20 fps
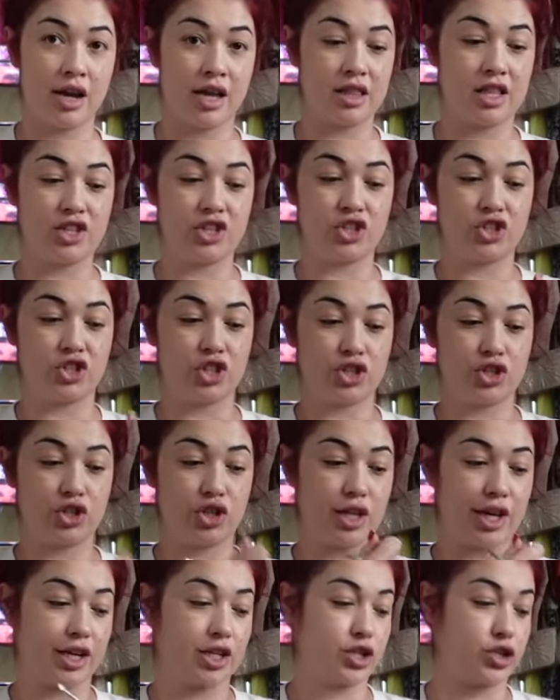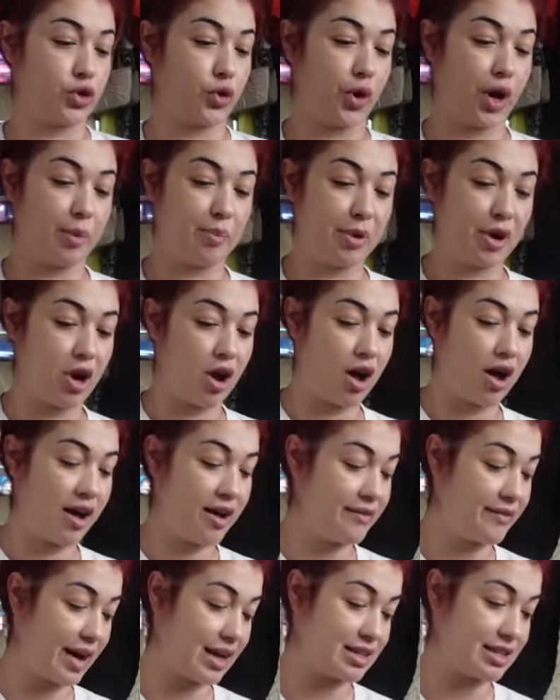And this is just to like scrape it
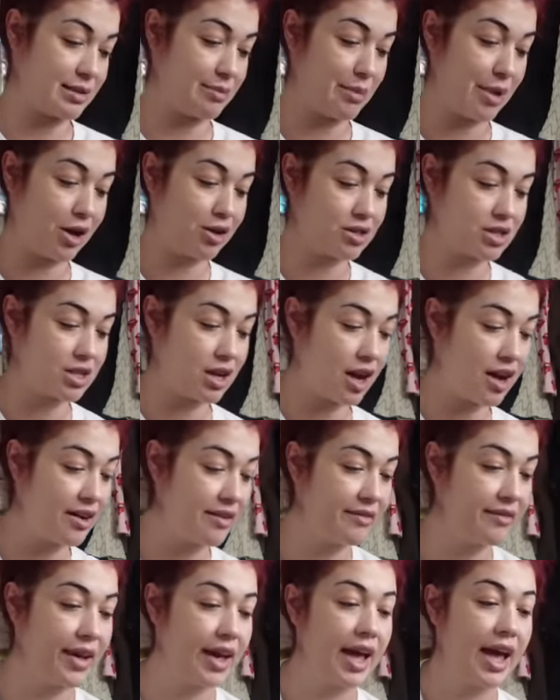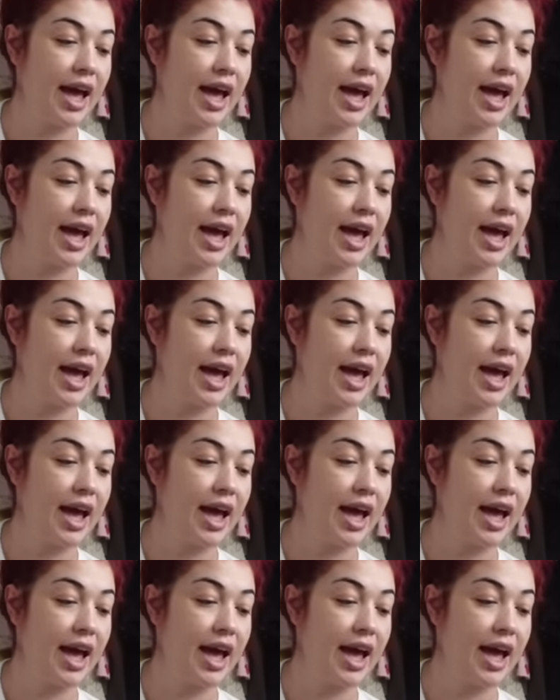off as it melts off.